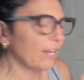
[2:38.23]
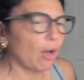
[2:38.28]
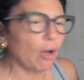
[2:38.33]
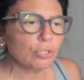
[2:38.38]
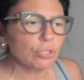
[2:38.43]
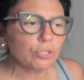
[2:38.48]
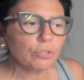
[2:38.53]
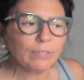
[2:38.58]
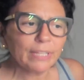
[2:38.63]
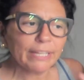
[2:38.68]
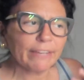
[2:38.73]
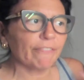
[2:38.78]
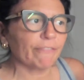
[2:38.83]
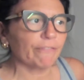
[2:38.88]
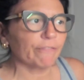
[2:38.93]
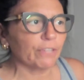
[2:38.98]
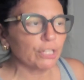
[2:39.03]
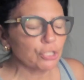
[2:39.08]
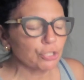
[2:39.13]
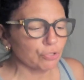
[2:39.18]
also like
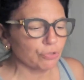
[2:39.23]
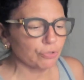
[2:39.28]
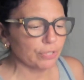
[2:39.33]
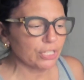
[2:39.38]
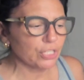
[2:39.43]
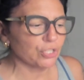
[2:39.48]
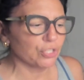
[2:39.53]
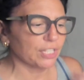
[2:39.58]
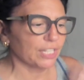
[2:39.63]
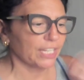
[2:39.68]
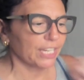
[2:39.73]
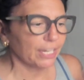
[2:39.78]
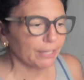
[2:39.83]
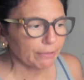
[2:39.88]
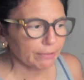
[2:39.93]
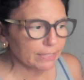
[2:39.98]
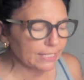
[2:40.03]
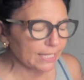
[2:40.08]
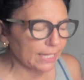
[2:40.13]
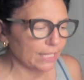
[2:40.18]
frustration,
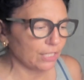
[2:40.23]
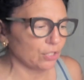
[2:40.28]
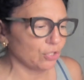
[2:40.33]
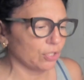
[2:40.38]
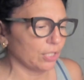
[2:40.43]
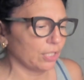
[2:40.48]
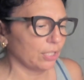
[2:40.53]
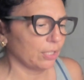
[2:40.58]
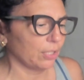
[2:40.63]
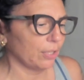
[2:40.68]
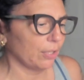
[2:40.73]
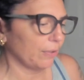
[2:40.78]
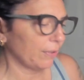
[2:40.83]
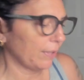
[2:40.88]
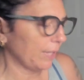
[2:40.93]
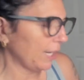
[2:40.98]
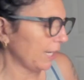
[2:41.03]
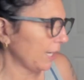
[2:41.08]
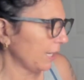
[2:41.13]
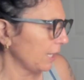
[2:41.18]
irritation,
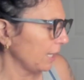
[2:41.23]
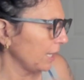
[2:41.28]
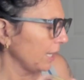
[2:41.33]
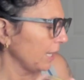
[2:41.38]
okay?